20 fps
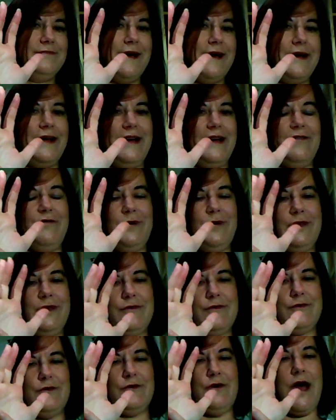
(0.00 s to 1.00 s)

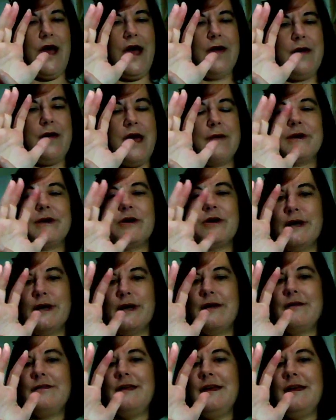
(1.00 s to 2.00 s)
halfway through. I'm a
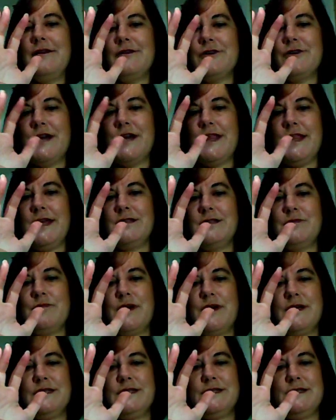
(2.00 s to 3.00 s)
quick thinker. I like to
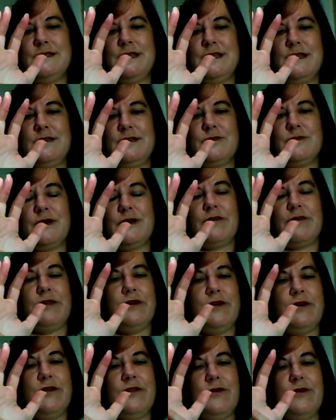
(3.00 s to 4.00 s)
process things
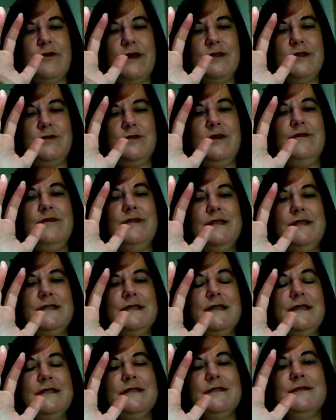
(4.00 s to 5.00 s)
quickly, although I do have these
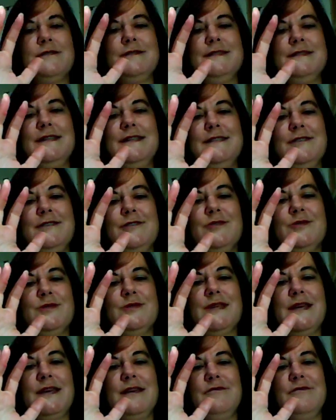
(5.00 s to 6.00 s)
nice little
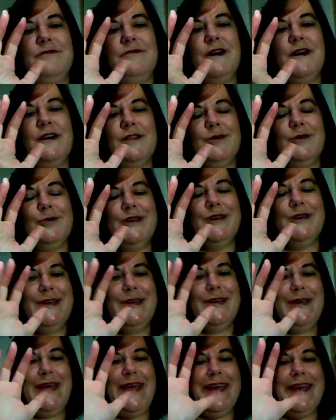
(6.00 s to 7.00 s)
tentacles that can follow
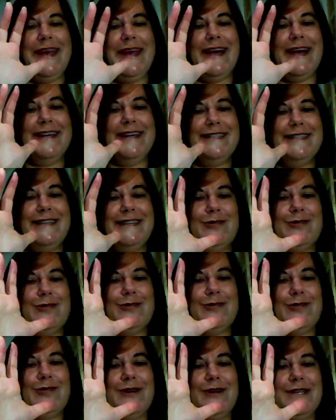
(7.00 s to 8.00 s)
any idea
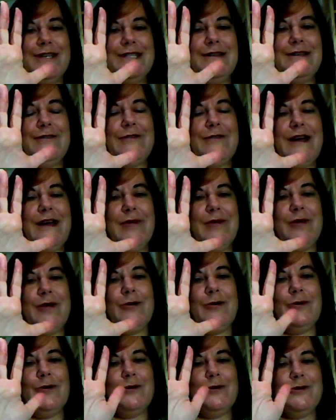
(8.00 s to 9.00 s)
or thought down the rabbit
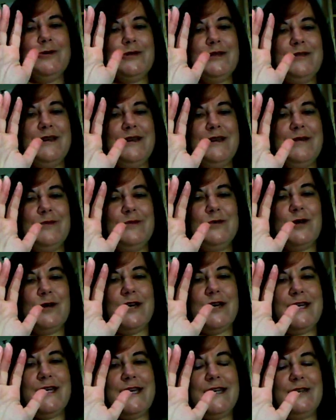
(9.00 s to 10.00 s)
hole, usually when I'm
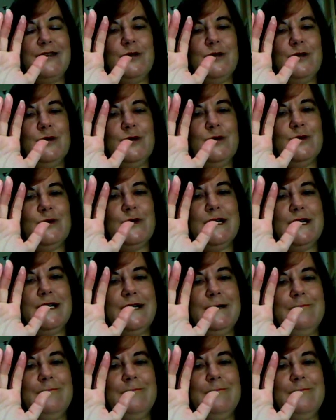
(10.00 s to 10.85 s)
trying to